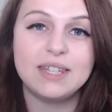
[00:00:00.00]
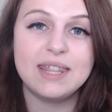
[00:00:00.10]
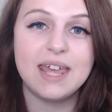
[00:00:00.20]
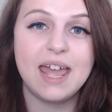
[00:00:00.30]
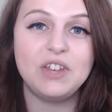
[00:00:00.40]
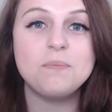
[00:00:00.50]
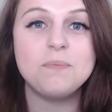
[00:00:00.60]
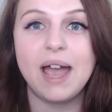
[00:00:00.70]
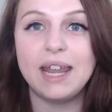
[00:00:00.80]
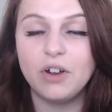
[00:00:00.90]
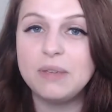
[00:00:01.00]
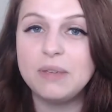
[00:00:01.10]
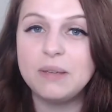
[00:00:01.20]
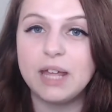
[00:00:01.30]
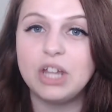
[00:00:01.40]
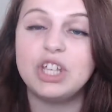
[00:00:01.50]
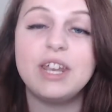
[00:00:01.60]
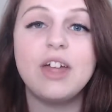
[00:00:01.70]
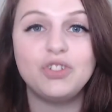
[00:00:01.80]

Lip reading: then you might have heard me mention